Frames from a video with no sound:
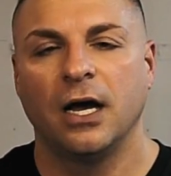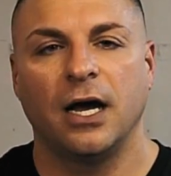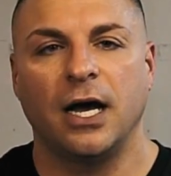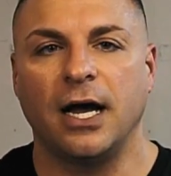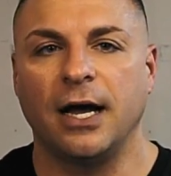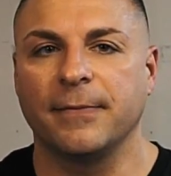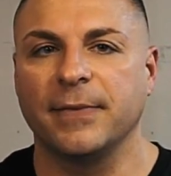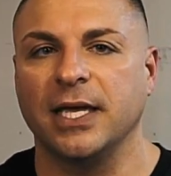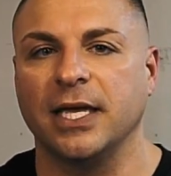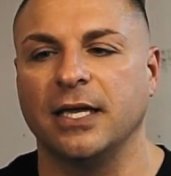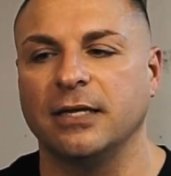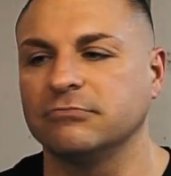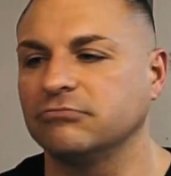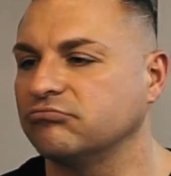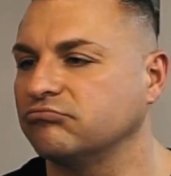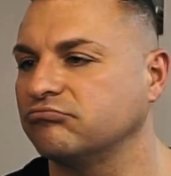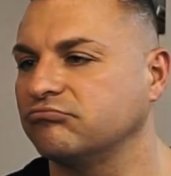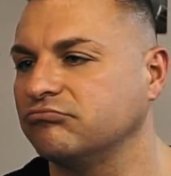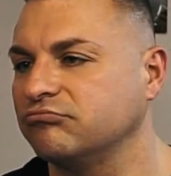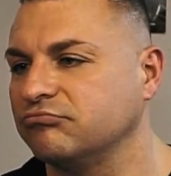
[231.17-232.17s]
I
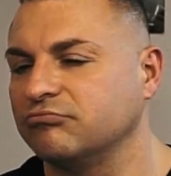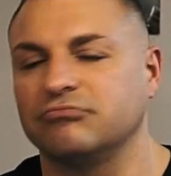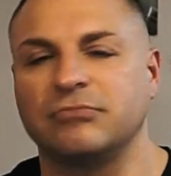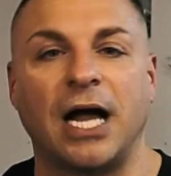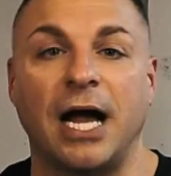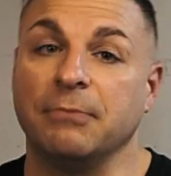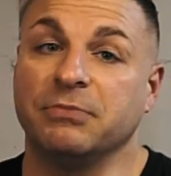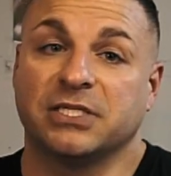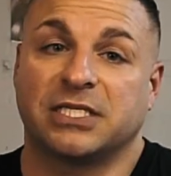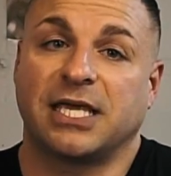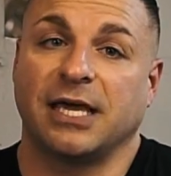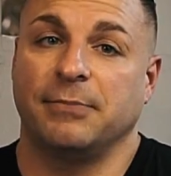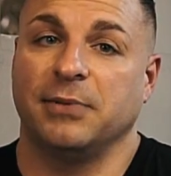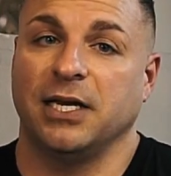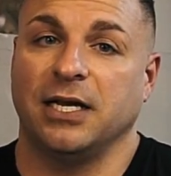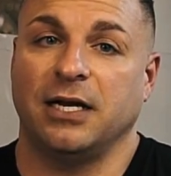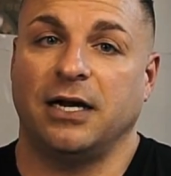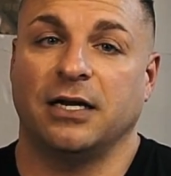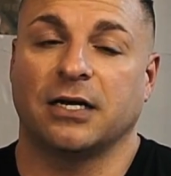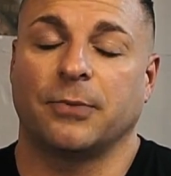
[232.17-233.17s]
mean, I'm just
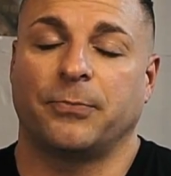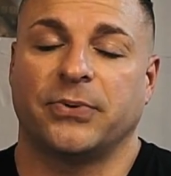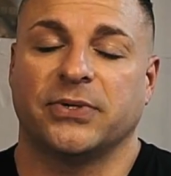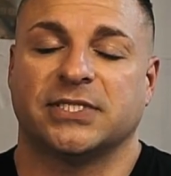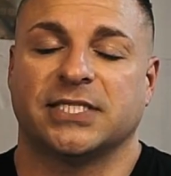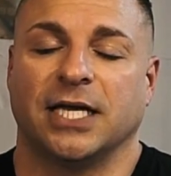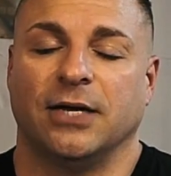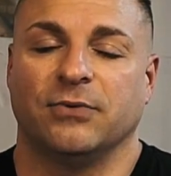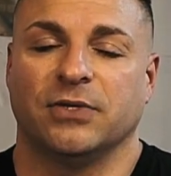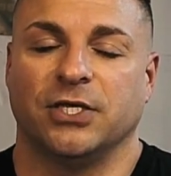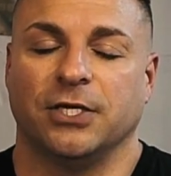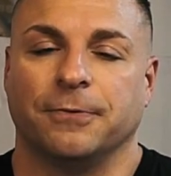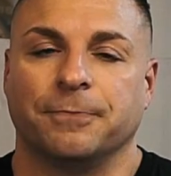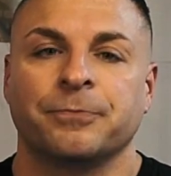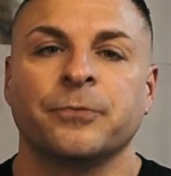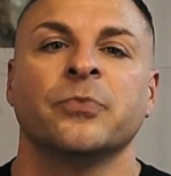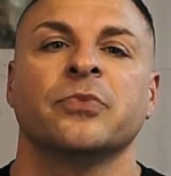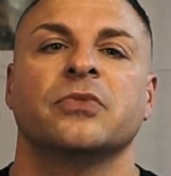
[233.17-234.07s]
giving it 100% with you.